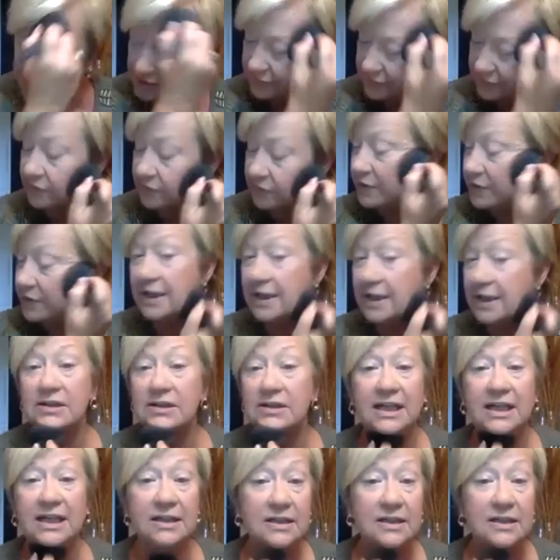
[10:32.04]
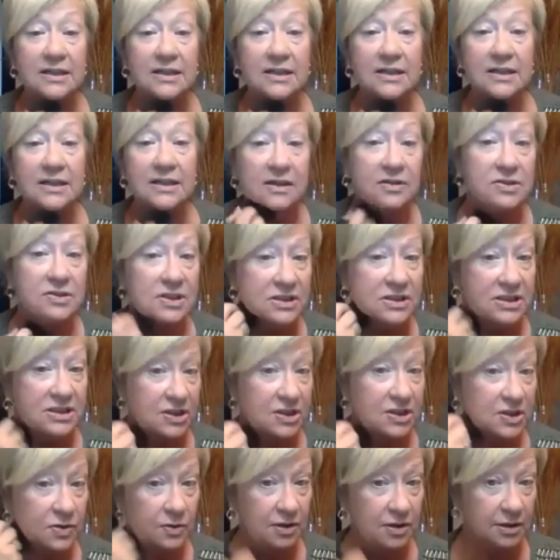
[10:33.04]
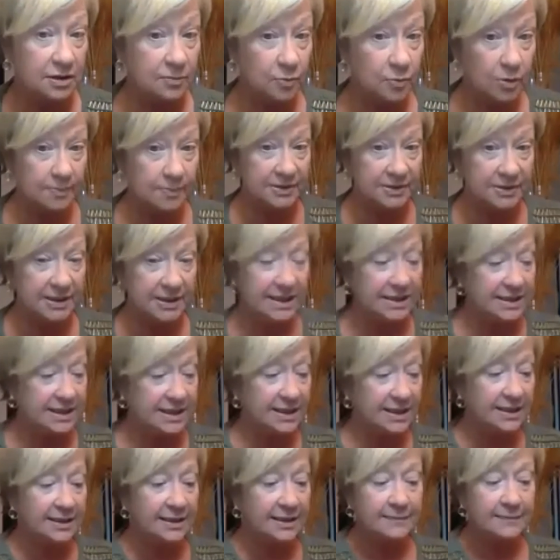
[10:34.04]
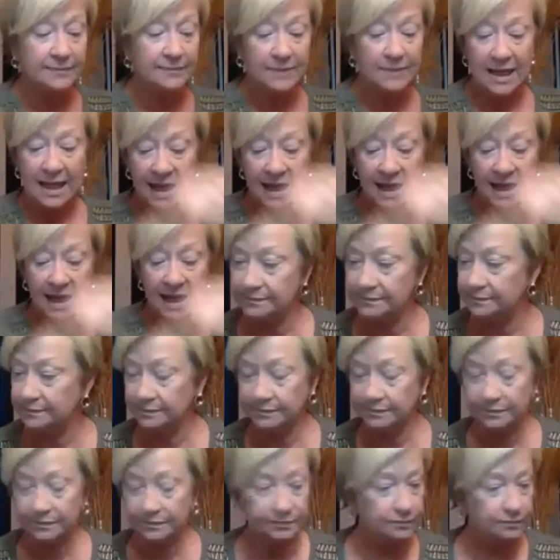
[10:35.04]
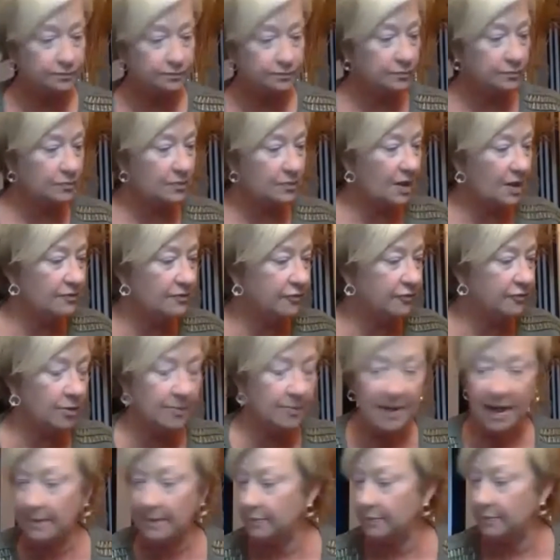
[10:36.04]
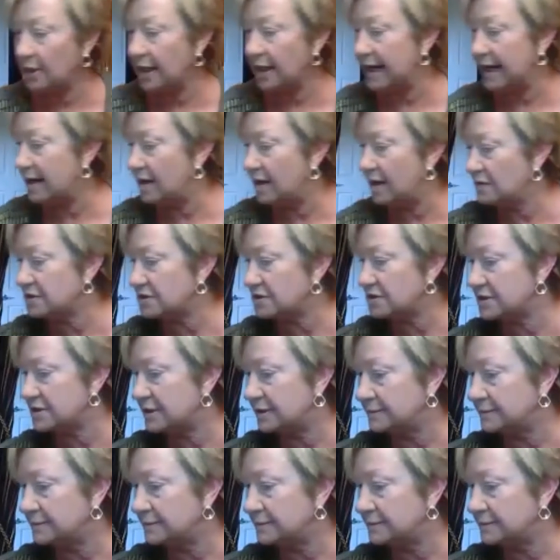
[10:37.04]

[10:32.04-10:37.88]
you need just to do a little more blending. And then for my brows,